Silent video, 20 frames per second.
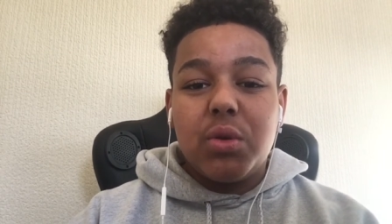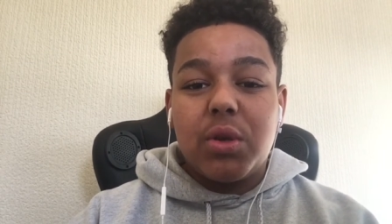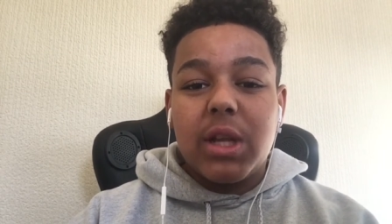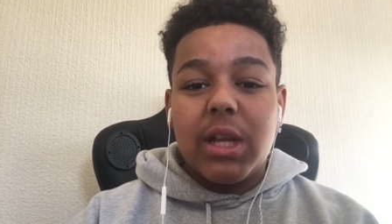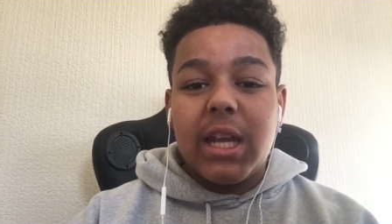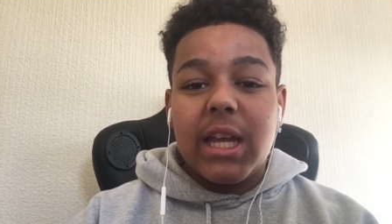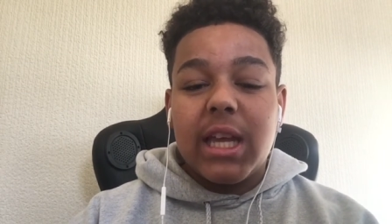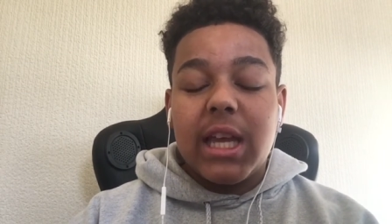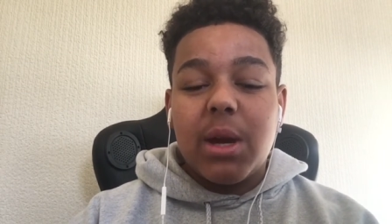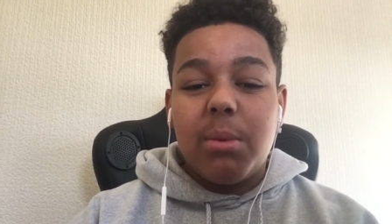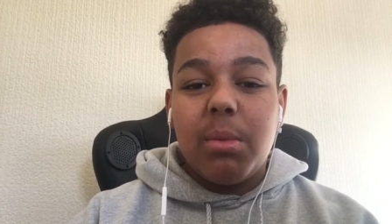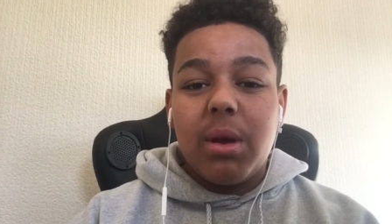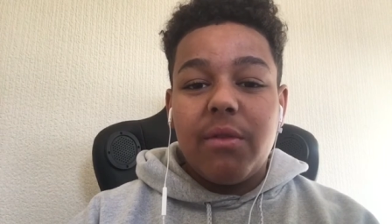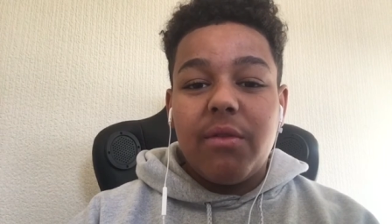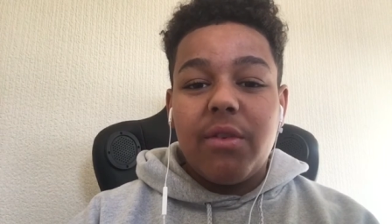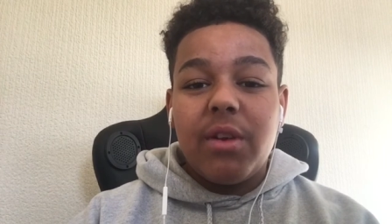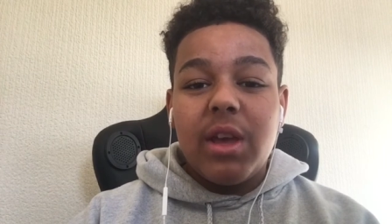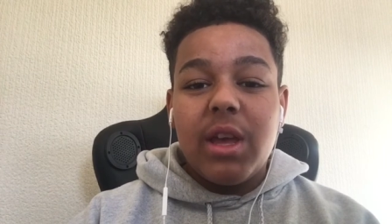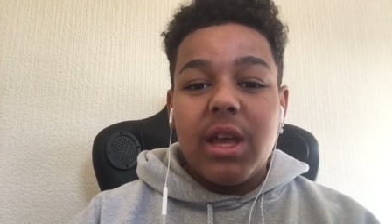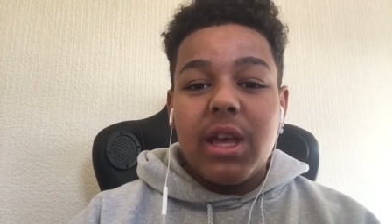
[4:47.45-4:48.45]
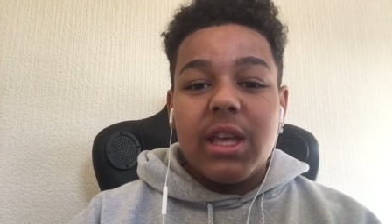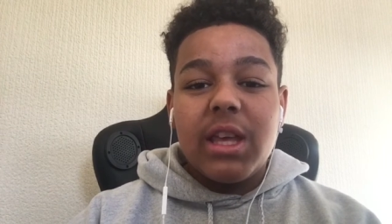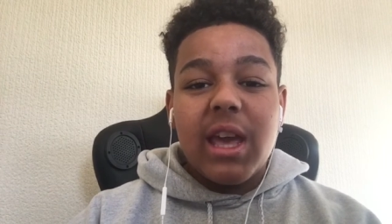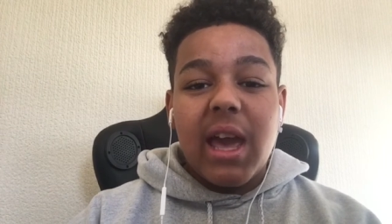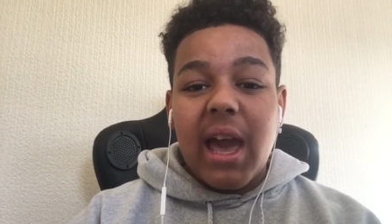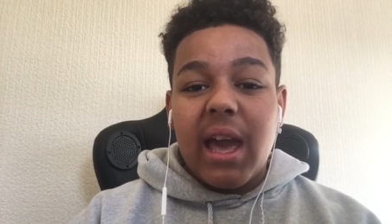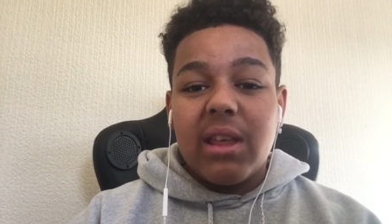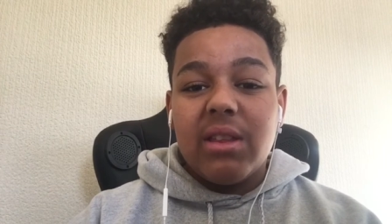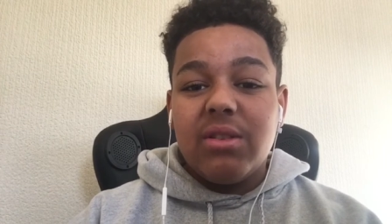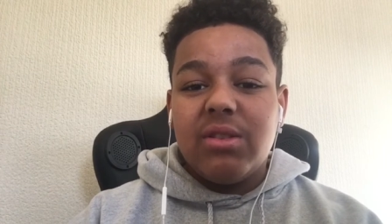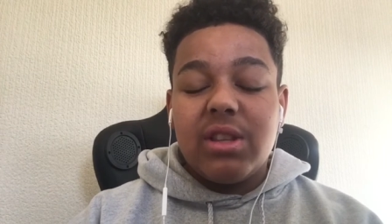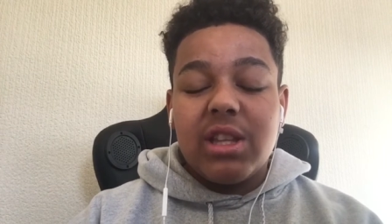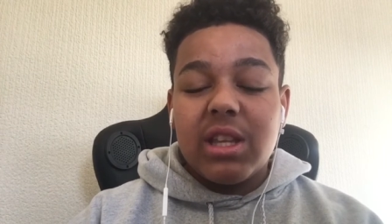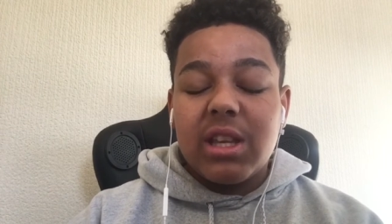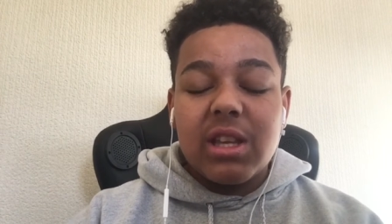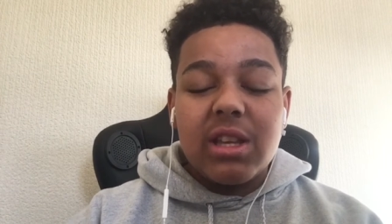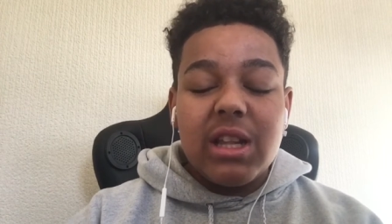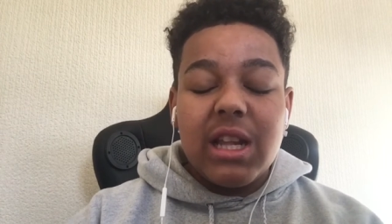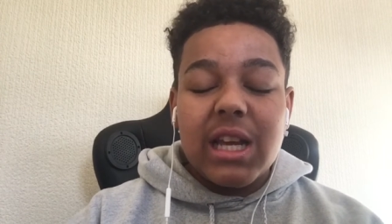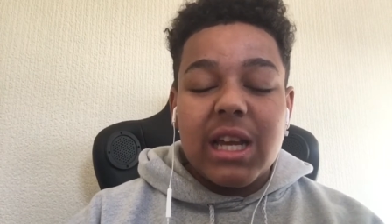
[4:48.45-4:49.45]
You can link him with, yeah,
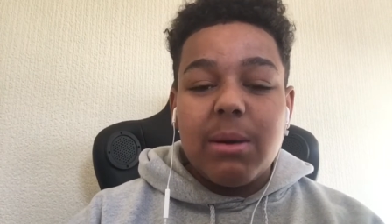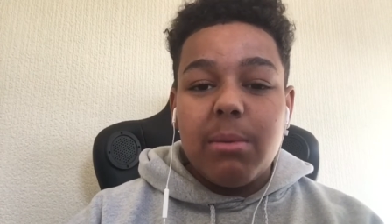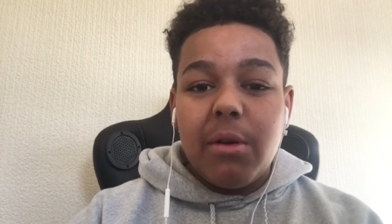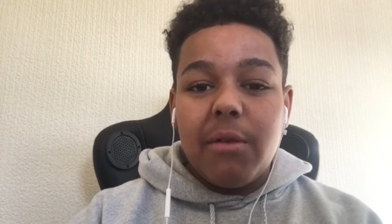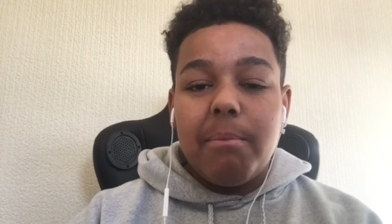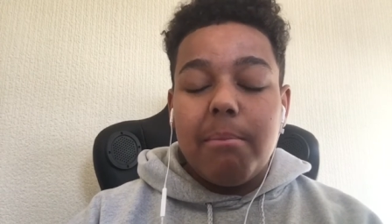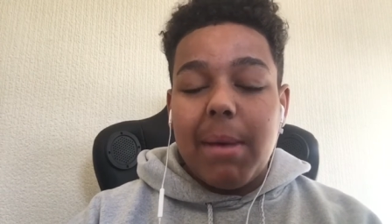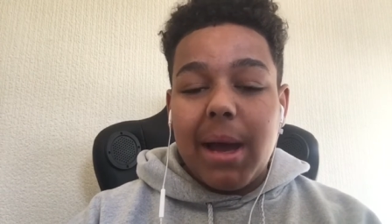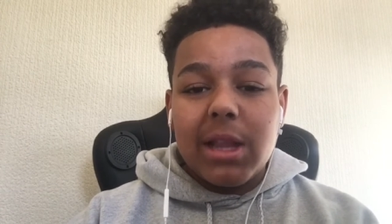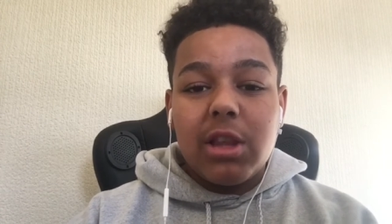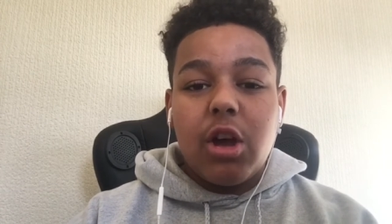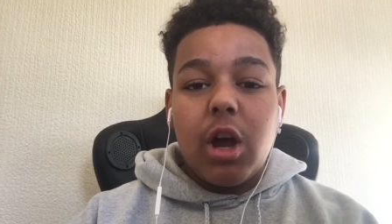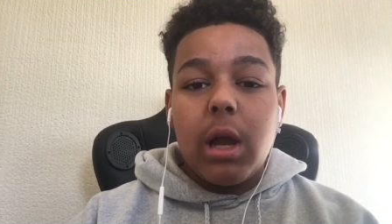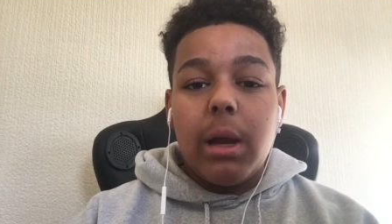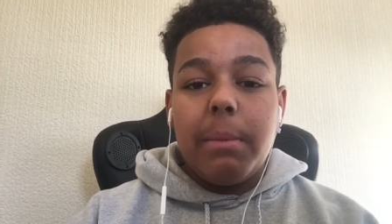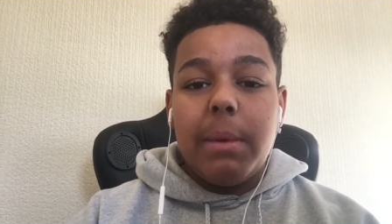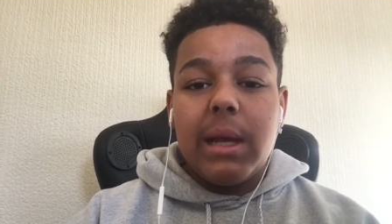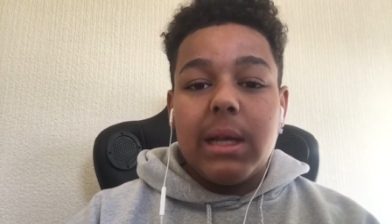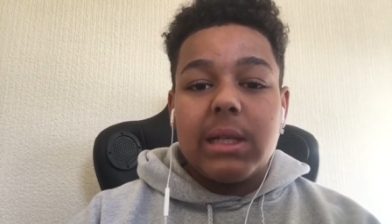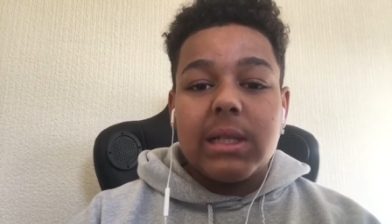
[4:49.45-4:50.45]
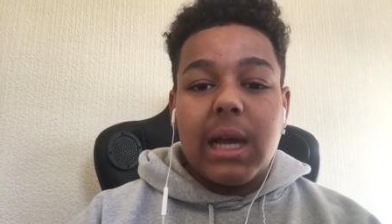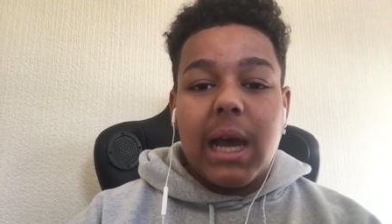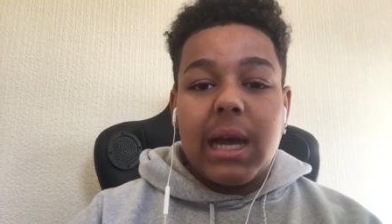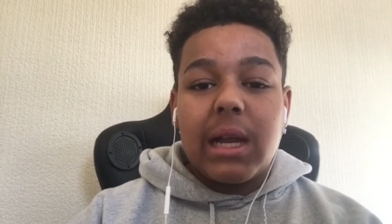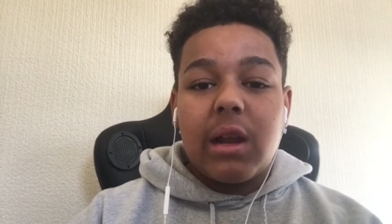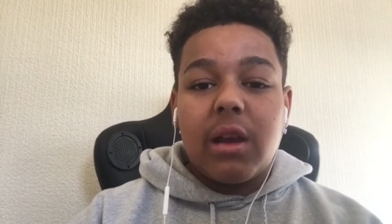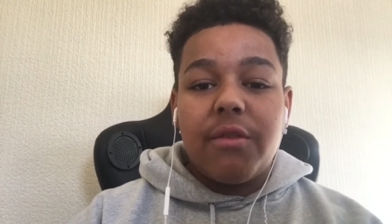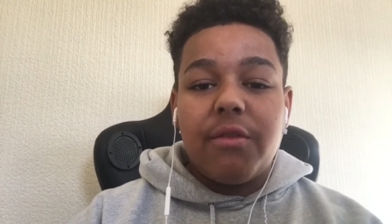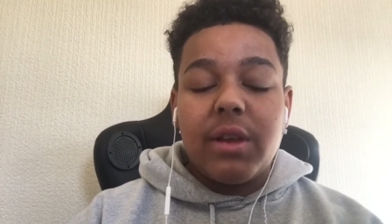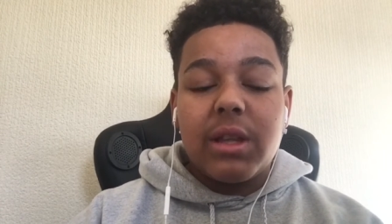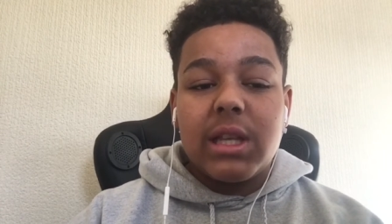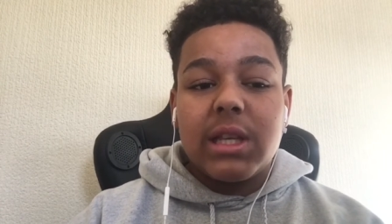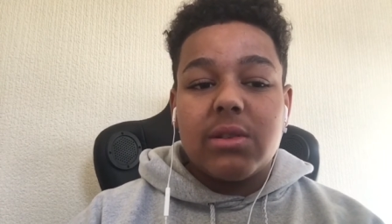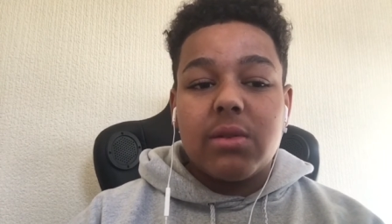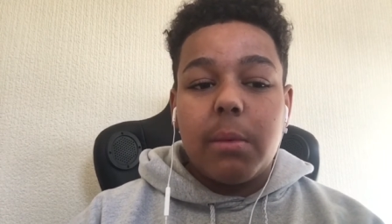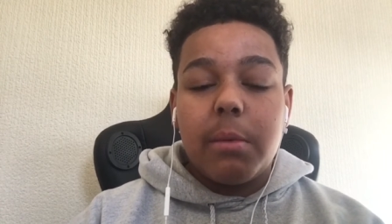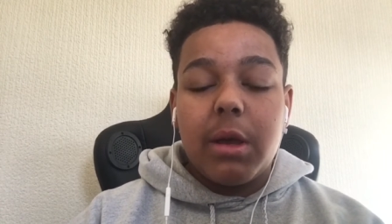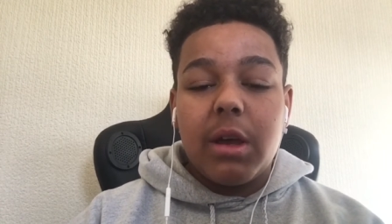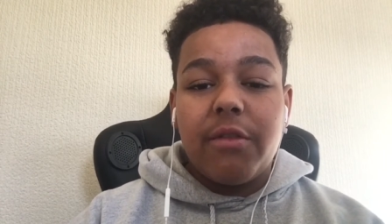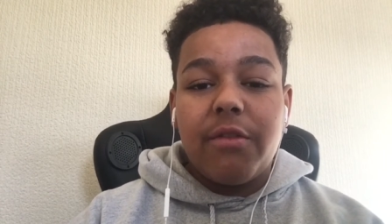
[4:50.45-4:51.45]
you link him with mad hybrids, and I think this
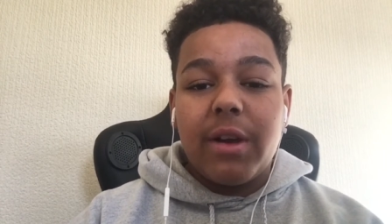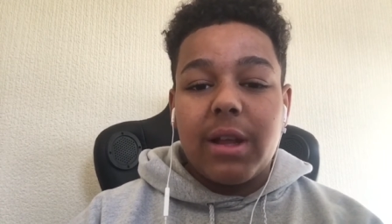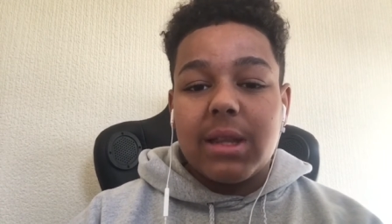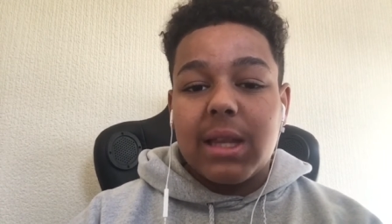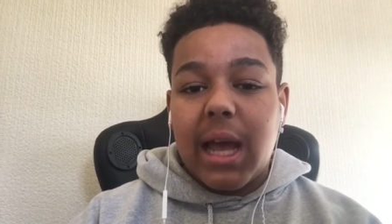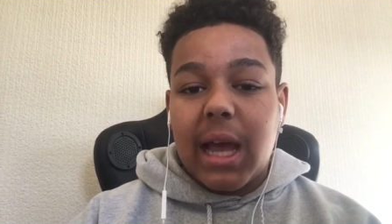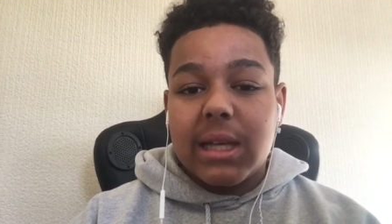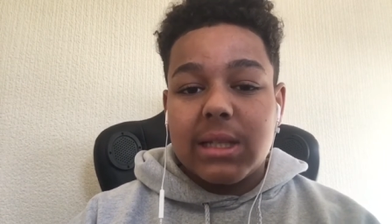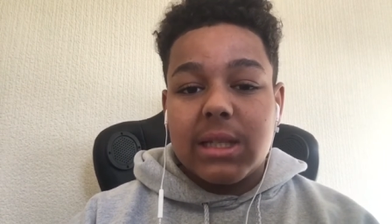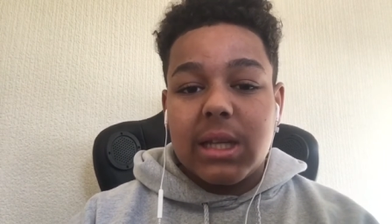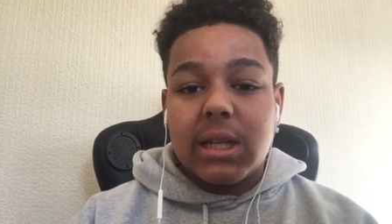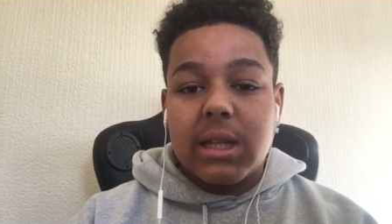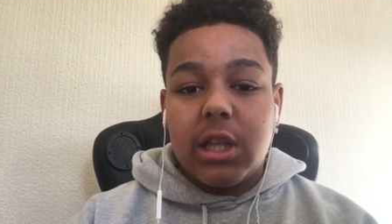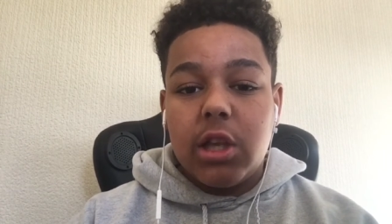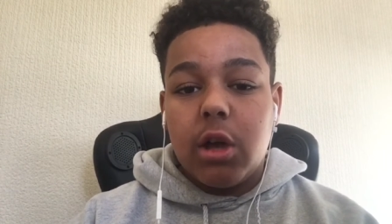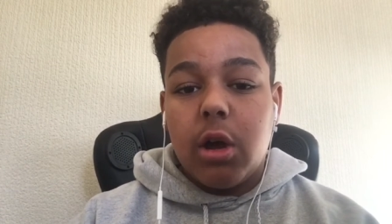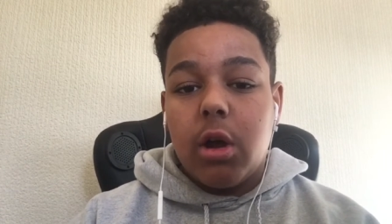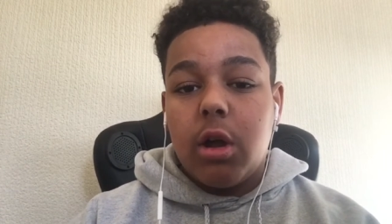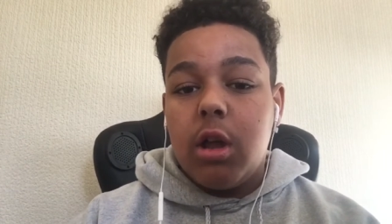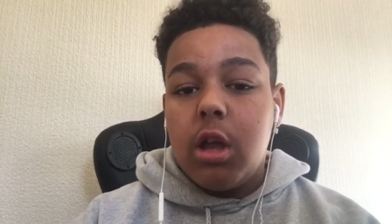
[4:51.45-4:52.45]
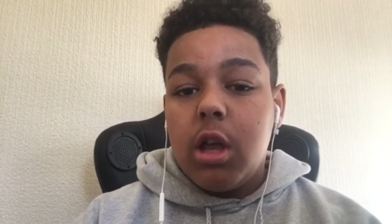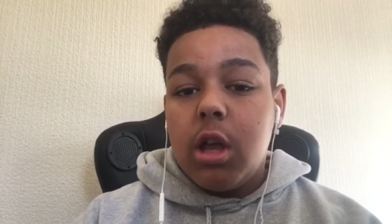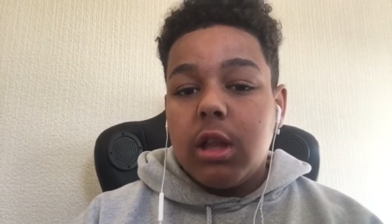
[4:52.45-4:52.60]
will be a fantastic deal.